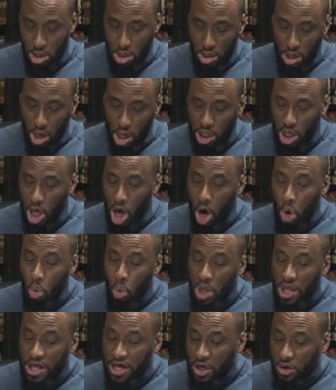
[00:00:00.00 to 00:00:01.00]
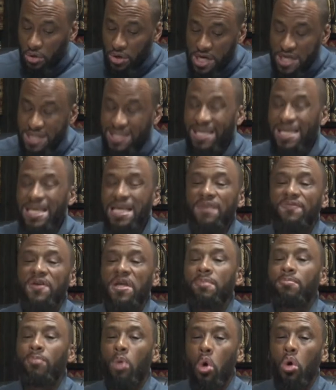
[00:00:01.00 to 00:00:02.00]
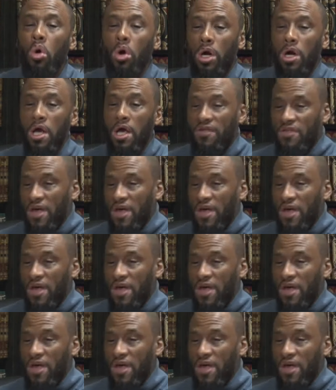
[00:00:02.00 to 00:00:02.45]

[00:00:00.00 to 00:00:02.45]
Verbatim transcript: Allah will increase even more.